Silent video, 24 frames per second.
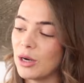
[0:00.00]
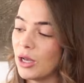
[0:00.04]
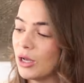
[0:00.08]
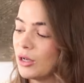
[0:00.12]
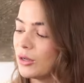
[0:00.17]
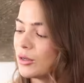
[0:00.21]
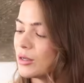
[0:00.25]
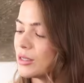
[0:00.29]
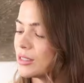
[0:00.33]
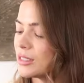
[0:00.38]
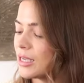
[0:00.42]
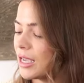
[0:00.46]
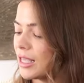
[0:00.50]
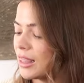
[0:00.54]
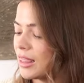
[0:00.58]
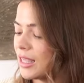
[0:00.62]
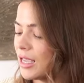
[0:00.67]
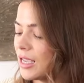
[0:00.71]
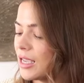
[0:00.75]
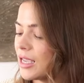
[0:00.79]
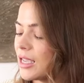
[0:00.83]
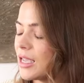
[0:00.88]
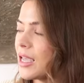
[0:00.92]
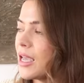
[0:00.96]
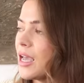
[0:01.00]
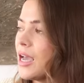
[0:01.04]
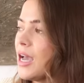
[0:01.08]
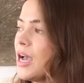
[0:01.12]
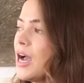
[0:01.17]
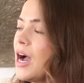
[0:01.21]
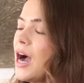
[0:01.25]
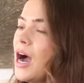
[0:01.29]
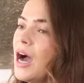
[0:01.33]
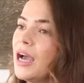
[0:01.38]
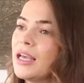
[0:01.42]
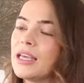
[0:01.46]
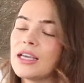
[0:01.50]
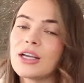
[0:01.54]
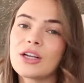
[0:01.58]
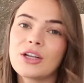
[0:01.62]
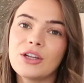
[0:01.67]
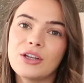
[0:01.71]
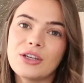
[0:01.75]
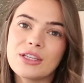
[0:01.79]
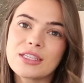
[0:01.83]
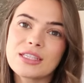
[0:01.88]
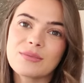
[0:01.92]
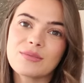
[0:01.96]
below because I think I
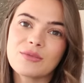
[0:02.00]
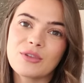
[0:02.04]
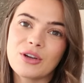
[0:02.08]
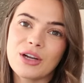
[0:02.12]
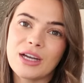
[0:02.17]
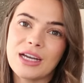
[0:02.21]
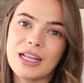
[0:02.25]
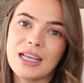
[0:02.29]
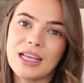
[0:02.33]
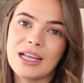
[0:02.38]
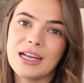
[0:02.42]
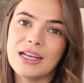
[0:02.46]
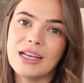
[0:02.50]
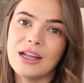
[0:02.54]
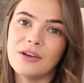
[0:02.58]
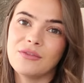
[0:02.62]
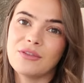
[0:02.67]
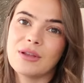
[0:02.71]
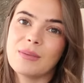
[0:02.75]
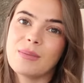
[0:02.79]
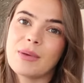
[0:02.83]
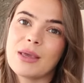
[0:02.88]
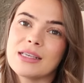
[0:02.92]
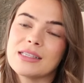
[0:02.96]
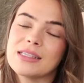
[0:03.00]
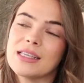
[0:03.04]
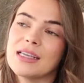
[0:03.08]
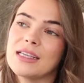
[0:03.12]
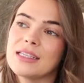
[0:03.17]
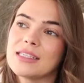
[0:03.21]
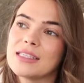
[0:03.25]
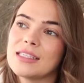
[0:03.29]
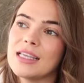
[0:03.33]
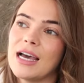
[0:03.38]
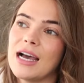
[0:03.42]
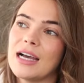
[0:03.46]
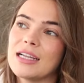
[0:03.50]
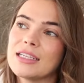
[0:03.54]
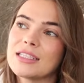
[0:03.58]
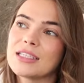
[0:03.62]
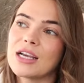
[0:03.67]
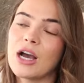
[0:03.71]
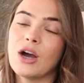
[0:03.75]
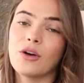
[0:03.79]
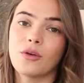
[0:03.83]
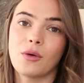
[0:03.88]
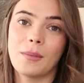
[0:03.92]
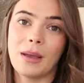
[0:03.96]
included some really lovely pieces that
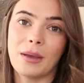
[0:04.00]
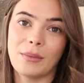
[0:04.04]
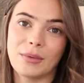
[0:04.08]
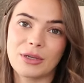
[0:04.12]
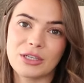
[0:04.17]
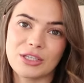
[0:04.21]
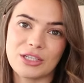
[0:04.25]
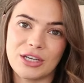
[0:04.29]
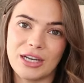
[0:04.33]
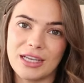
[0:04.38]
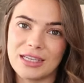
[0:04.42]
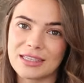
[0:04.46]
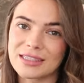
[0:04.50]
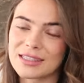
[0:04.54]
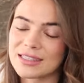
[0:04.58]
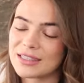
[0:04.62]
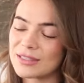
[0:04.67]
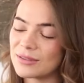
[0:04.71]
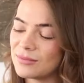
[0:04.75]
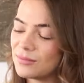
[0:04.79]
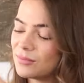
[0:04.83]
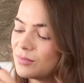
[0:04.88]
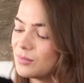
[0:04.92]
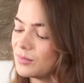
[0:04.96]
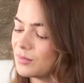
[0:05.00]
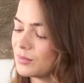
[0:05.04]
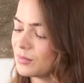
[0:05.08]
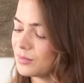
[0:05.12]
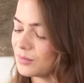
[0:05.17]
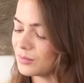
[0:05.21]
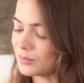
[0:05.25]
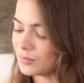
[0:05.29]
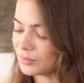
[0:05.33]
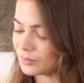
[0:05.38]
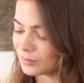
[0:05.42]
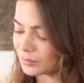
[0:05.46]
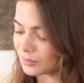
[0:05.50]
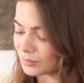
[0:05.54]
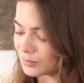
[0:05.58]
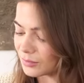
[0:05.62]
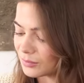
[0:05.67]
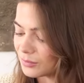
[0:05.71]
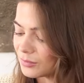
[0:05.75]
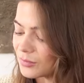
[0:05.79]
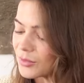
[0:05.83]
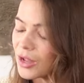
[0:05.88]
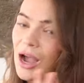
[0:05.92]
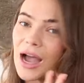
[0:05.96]
are on my wishlist.
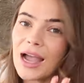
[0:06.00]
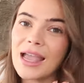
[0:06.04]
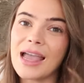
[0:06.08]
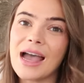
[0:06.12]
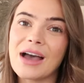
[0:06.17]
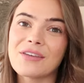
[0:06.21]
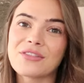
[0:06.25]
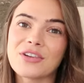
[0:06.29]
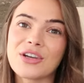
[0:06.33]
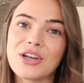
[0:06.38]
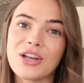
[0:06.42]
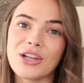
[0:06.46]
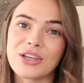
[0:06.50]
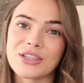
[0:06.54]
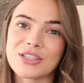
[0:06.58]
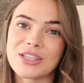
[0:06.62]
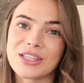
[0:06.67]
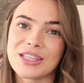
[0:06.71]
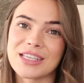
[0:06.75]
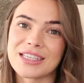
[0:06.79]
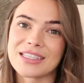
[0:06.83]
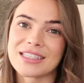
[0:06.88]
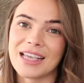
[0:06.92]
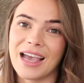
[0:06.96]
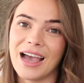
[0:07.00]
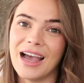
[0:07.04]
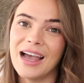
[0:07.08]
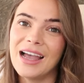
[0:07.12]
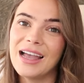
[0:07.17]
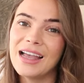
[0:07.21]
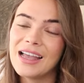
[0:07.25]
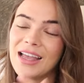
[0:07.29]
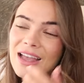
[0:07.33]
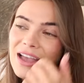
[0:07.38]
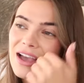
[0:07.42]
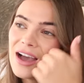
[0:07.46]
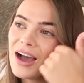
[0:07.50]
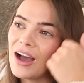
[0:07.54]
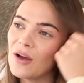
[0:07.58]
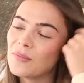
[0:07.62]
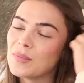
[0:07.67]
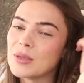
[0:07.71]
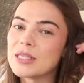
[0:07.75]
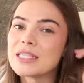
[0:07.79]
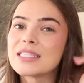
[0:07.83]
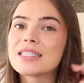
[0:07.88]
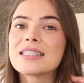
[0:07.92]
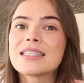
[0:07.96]
I haven't looked at this yet. I've
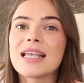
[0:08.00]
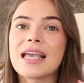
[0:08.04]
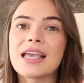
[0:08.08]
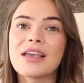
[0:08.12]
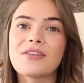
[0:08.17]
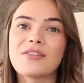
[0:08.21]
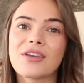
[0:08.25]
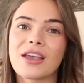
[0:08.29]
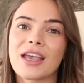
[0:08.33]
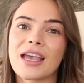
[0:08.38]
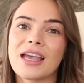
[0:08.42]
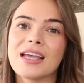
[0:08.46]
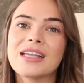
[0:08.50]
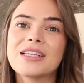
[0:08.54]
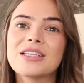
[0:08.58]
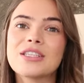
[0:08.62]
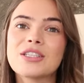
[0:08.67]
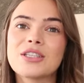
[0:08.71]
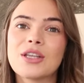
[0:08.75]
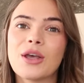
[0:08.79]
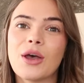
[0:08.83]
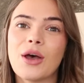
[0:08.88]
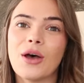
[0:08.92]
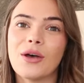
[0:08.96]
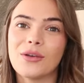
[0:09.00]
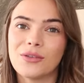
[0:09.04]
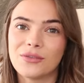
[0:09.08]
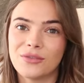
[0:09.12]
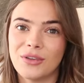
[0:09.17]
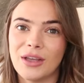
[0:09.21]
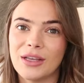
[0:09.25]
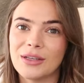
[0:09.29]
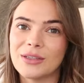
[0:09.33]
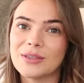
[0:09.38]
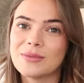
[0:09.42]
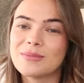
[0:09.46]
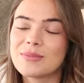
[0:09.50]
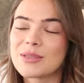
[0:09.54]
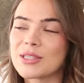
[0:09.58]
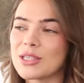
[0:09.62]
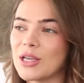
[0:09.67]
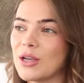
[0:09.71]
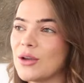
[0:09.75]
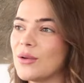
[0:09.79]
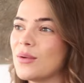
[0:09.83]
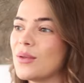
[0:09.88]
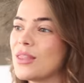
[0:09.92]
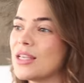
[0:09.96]
been saving it to film.
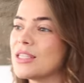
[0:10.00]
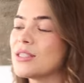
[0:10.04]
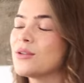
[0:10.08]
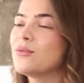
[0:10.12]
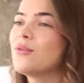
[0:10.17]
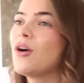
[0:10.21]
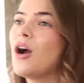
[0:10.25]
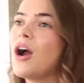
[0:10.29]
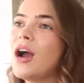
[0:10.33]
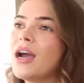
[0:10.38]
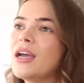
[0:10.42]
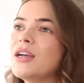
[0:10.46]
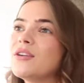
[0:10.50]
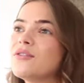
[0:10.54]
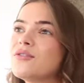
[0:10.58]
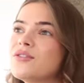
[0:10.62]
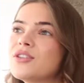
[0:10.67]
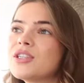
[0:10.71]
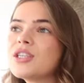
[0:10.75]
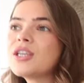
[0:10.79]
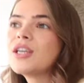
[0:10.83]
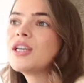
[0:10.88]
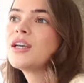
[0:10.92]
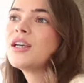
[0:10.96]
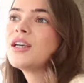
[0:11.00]
So this arrived